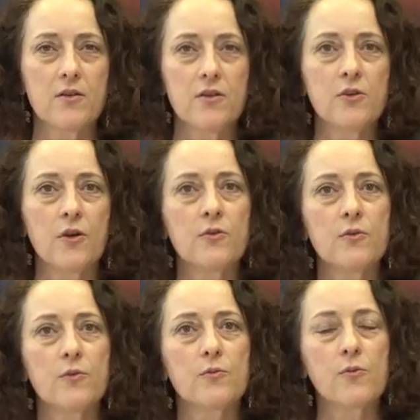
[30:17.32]
You know,
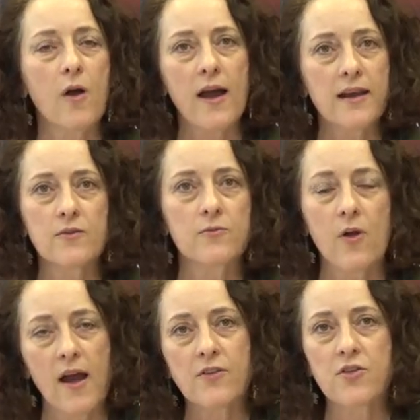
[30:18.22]

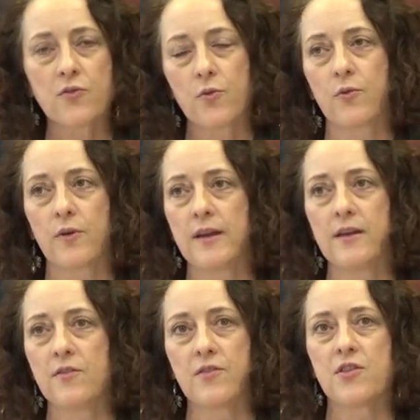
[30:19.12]
write a
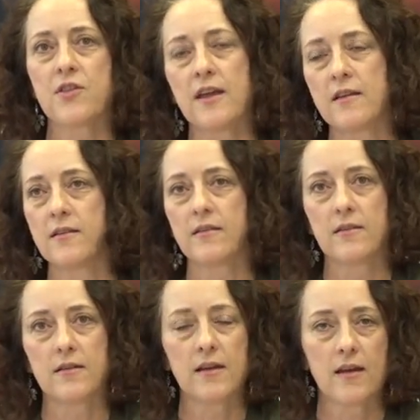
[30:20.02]
story set
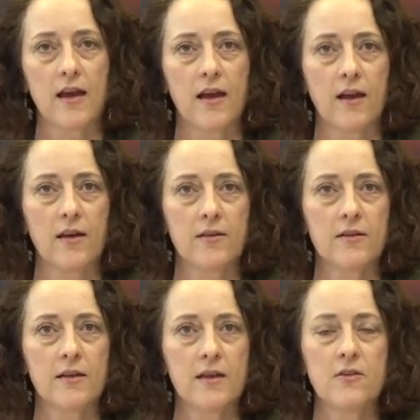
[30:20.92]

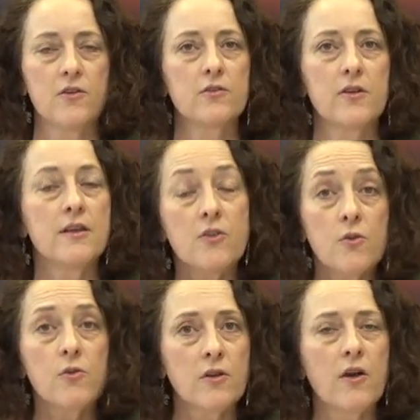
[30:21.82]
in
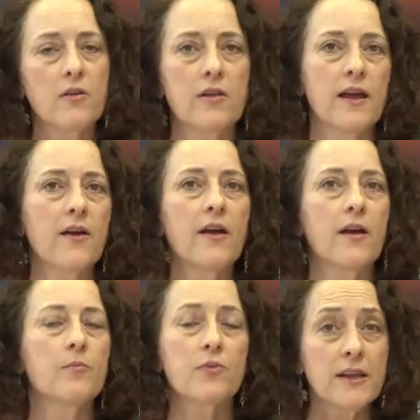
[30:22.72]
your local
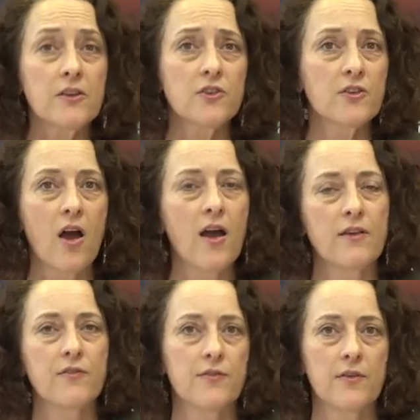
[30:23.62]
area. Bring it to
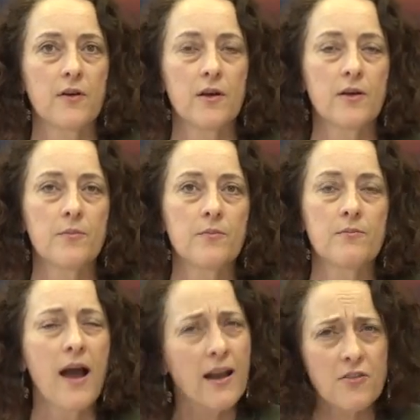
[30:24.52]
life.
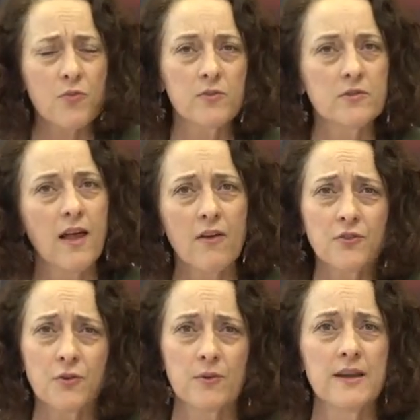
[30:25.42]
Markers will
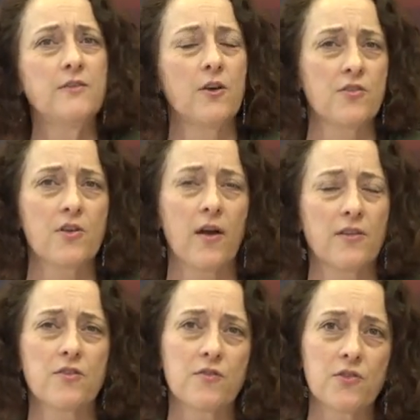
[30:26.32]
love to read those
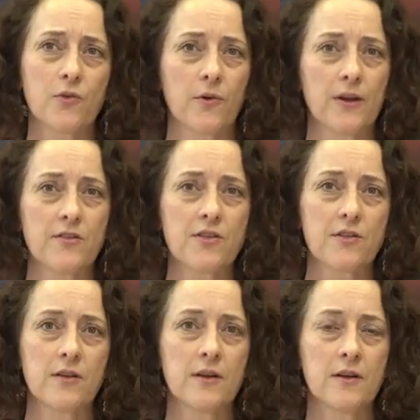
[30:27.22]
kinds of
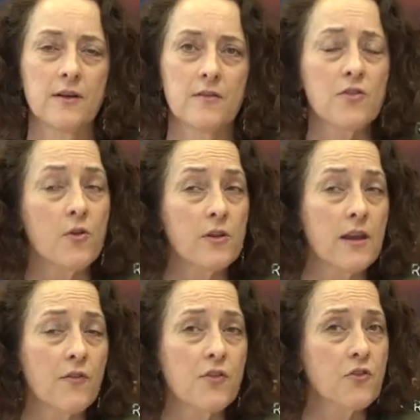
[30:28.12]
stories. There's not
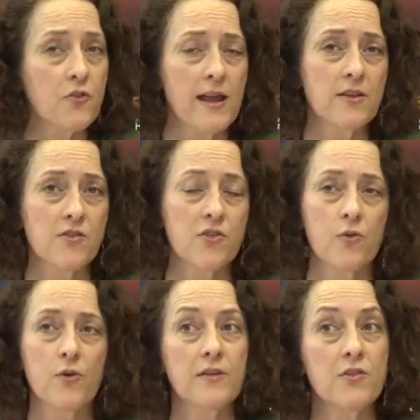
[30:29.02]
enough Australian
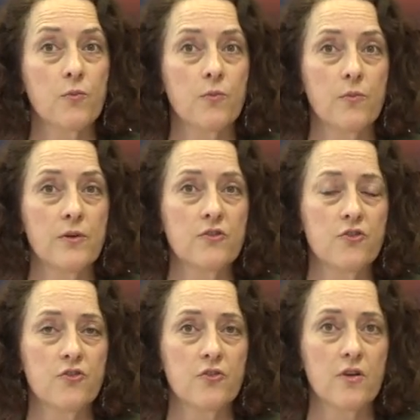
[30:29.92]
stories
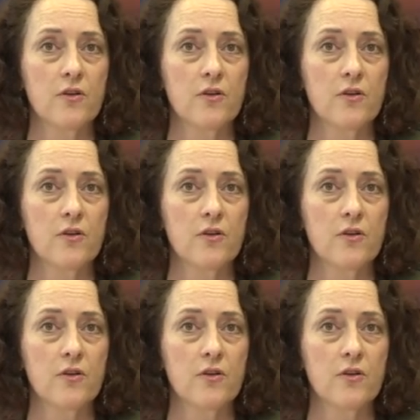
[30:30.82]
which